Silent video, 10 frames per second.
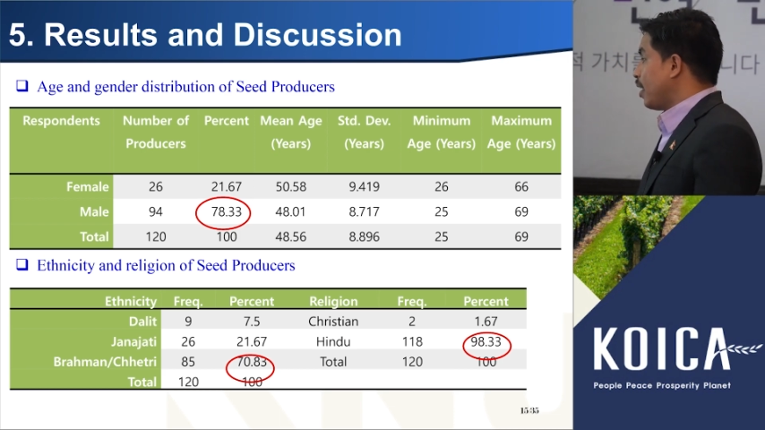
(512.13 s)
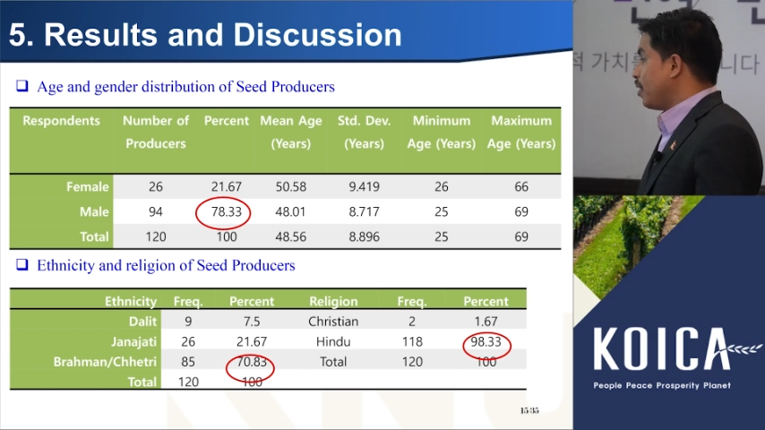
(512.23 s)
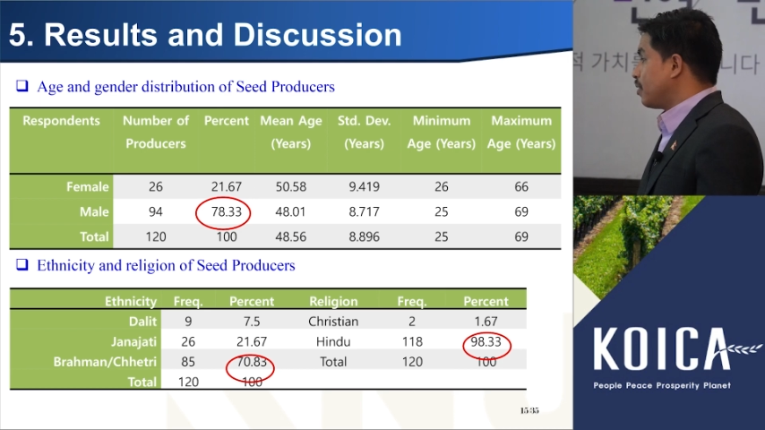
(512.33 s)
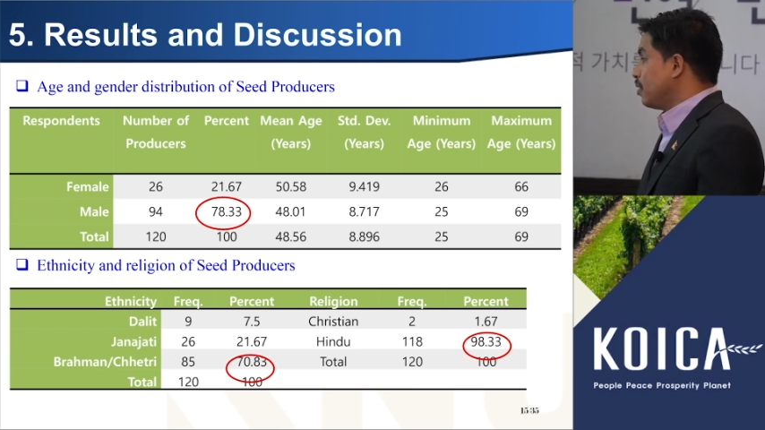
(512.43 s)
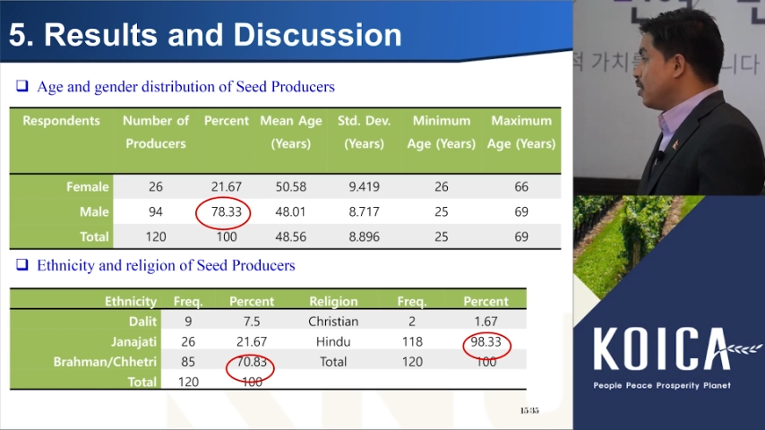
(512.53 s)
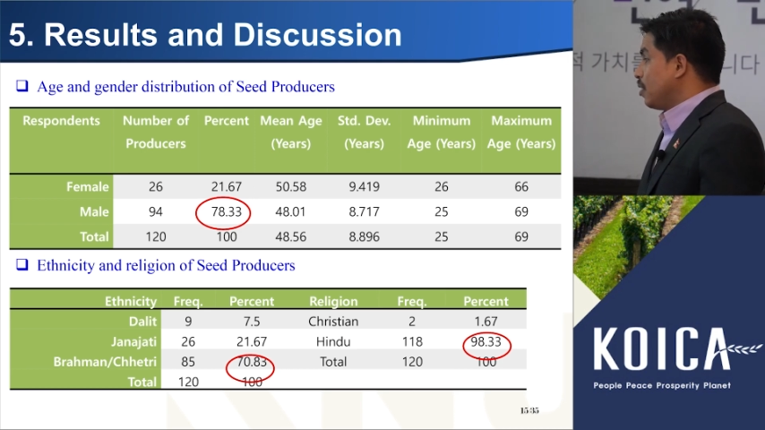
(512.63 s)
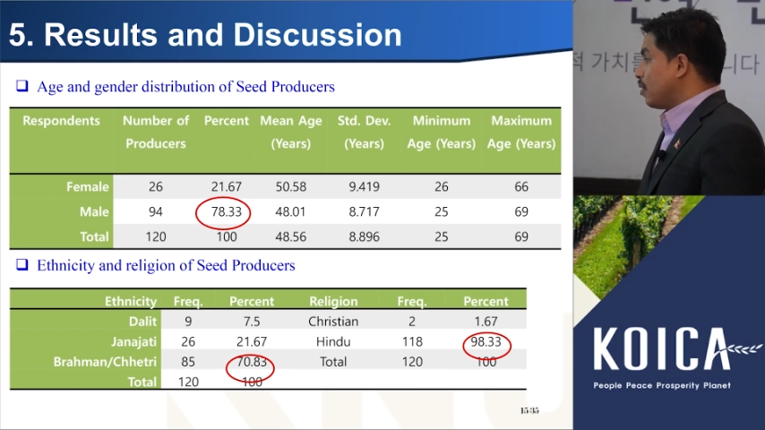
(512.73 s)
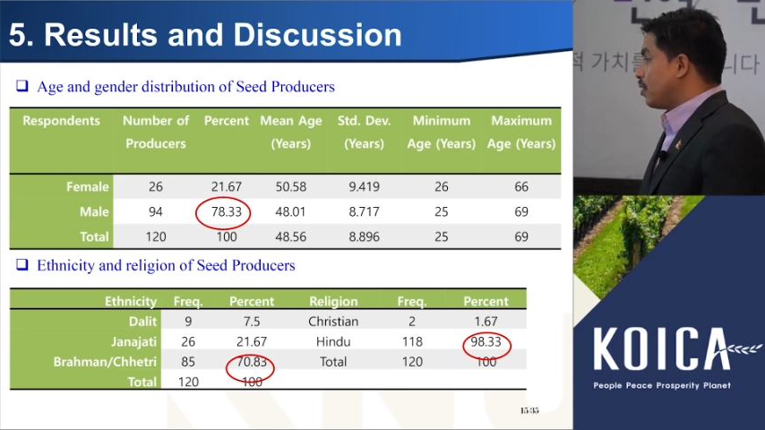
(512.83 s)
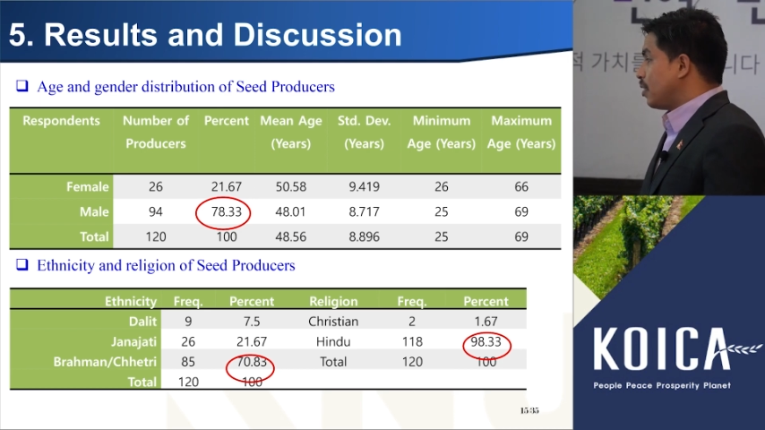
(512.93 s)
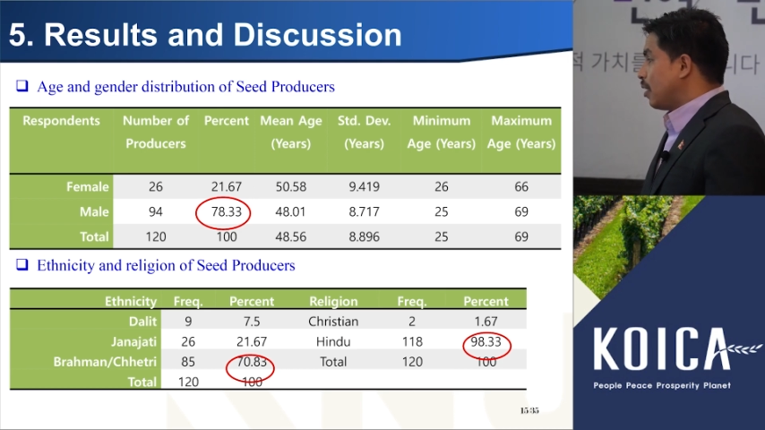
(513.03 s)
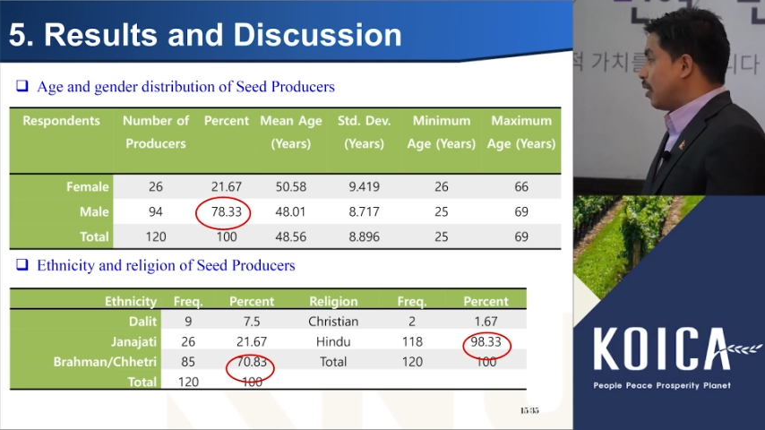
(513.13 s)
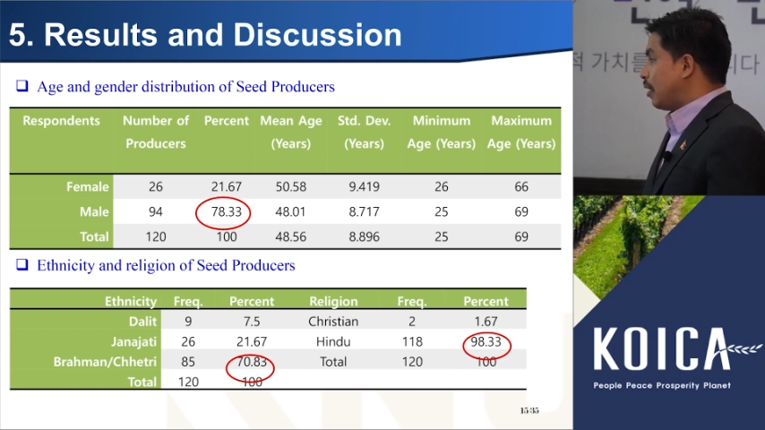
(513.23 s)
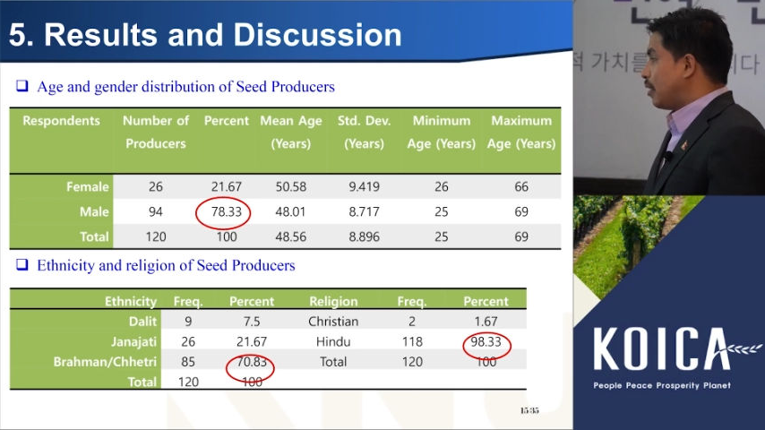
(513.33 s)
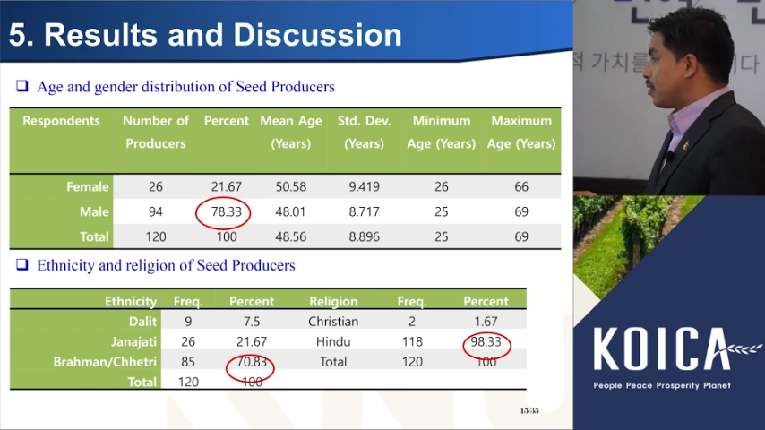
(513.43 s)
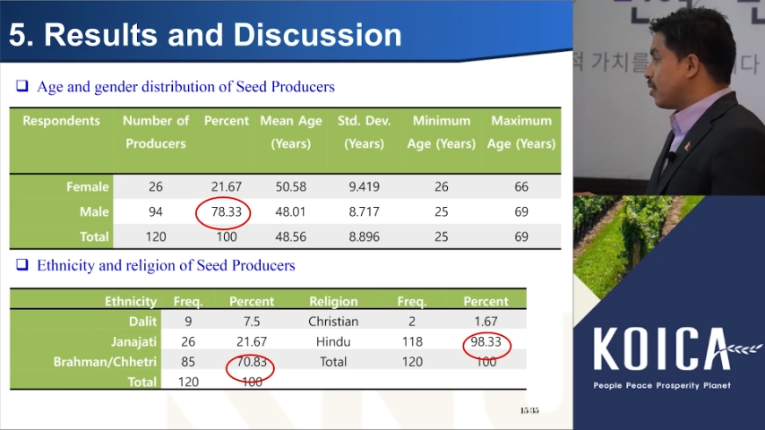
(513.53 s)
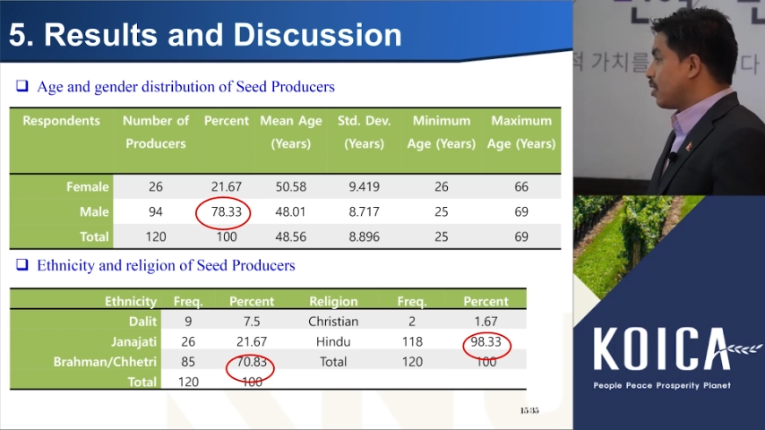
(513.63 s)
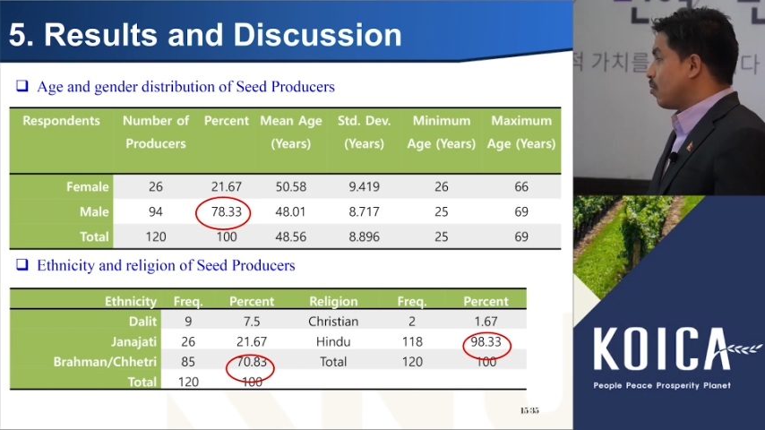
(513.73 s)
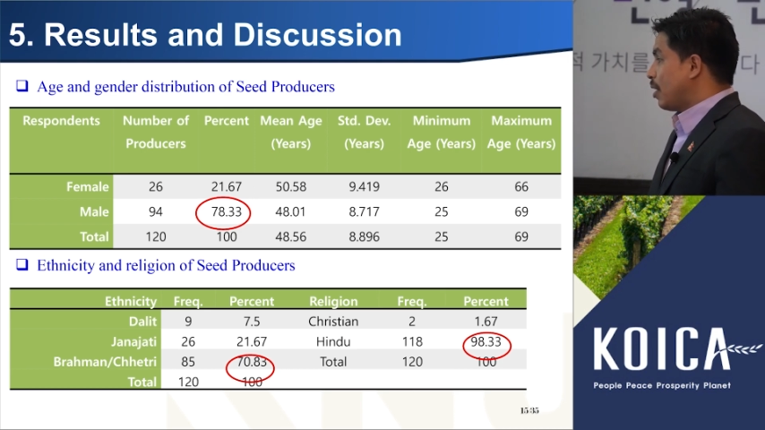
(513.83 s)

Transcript: and the ethnic